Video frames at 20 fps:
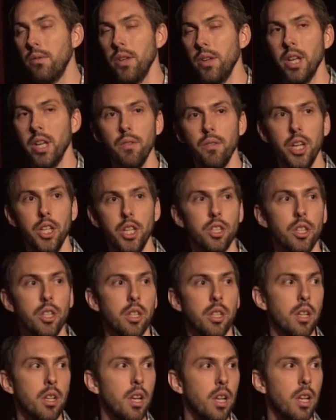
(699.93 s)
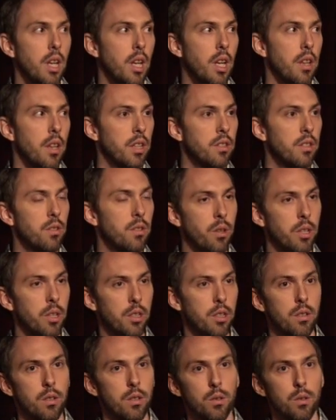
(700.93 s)
innovation that's going
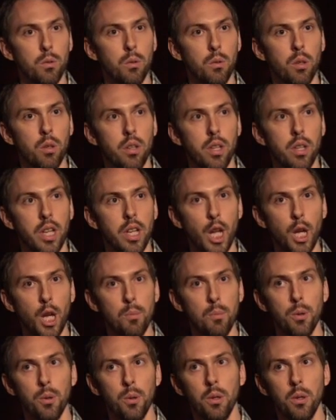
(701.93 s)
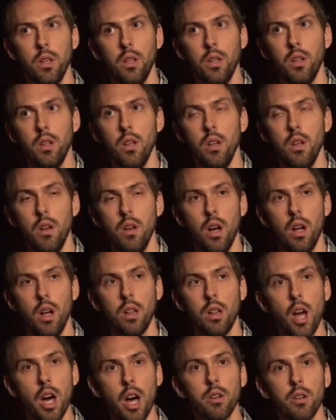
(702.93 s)
to enable a
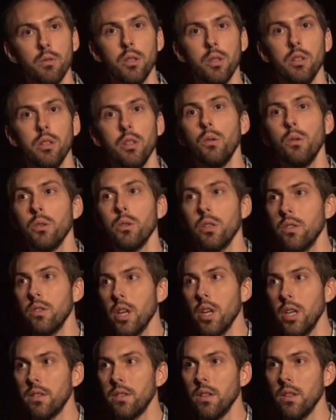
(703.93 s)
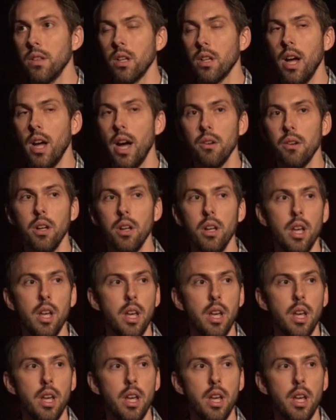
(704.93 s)
lot of really cool use cases on the cloud.